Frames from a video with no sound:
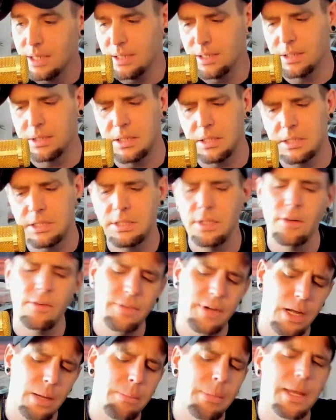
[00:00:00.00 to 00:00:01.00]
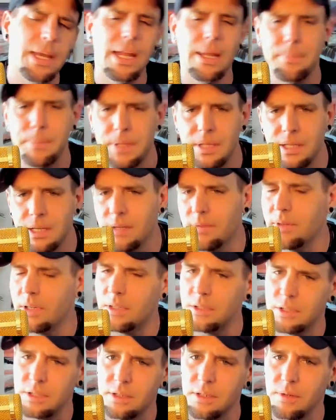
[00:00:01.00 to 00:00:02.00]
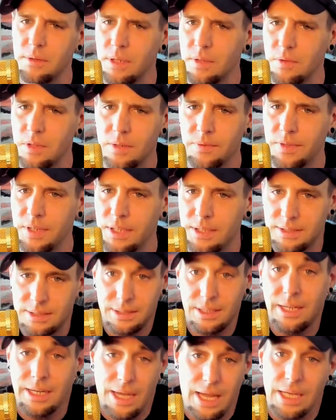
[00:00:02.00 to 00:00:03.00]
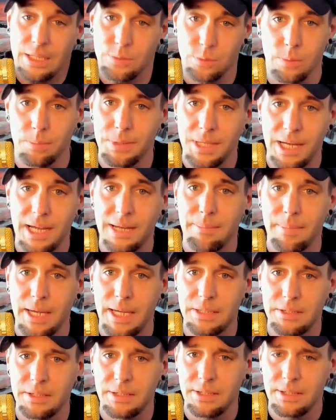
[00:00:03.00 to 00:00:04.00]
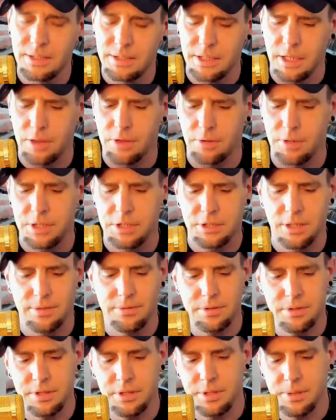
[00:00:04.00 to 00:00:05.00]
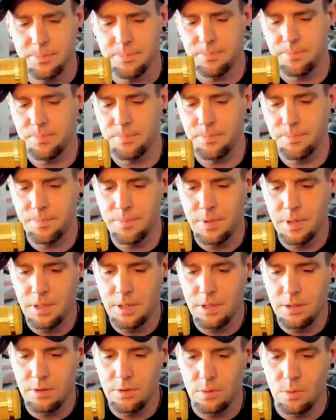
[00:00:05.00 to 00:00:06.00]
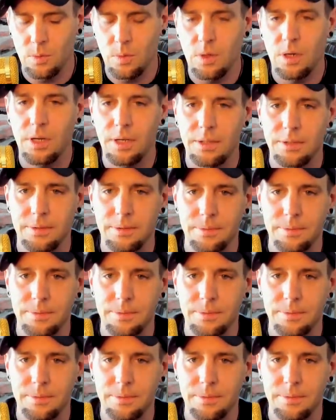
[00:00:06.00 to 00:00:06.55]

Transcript: This is still very manipulative energy, though, even if it isn't like actual black magic. Let's get three shuffles here. One,